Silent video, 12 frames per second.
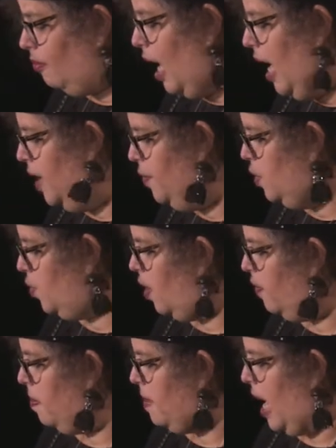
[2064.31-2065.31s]
And if you sort
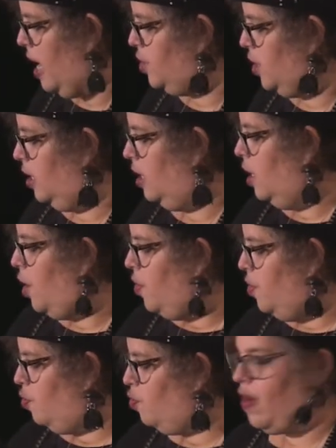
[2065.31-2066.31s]
of imagine
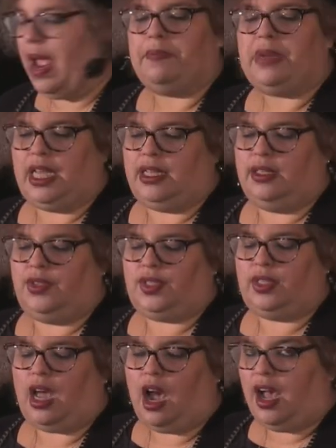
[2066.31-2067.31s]
the
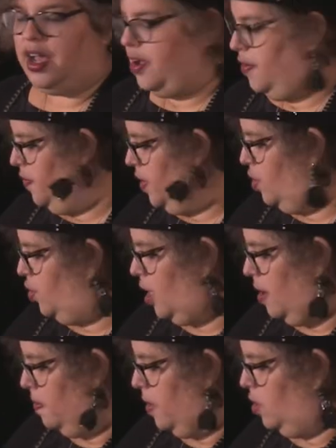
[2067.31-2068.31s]
remnants of the
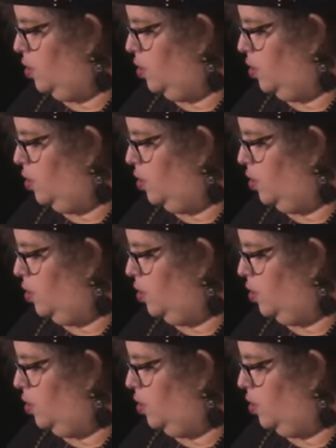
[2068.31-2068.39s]
ship